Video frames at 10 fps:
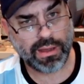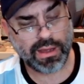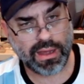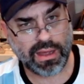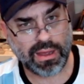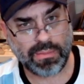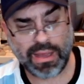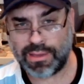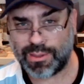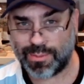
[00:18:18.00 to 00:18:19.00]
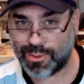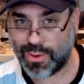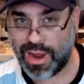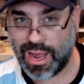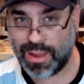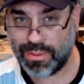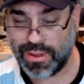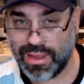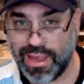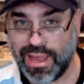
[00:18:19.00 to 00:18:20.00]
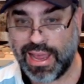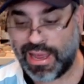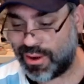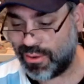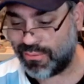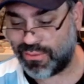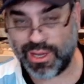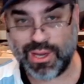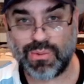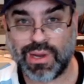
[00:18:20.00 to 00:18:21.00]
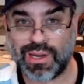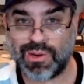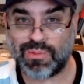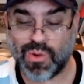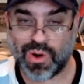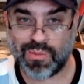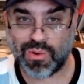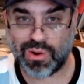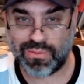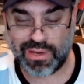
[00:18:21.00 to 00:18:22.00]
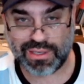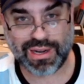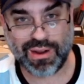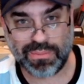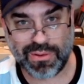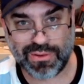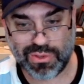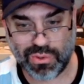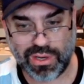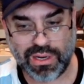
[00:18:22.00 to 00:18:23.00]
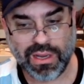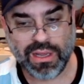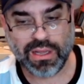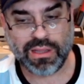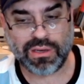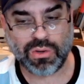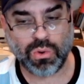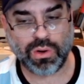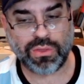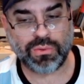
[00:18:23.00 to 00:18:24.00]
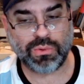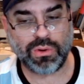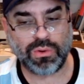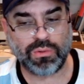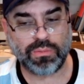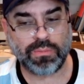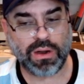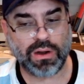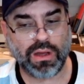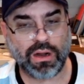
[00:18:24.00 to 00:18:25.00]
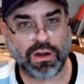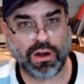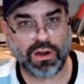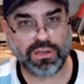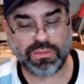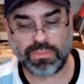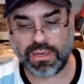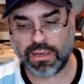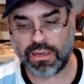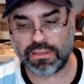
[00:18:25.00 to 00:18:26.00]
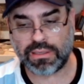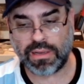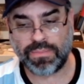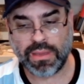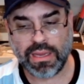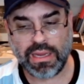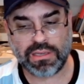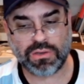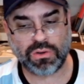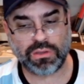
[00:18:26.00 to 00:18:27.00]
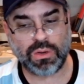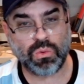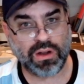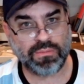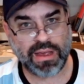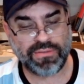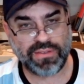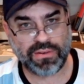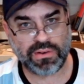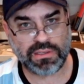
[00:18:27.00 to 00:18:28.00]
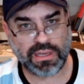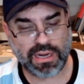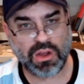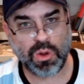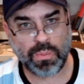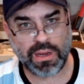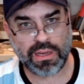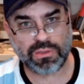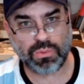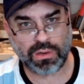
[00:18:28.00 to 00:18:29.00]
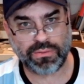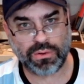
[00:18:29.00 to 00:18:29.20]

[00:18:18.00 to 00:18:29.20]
and subscribe, and hopefully we can do more and more of these, and I hope you enjoyed the tour through Maradona cards because he's certainly one of my favorites, and I hope he is one of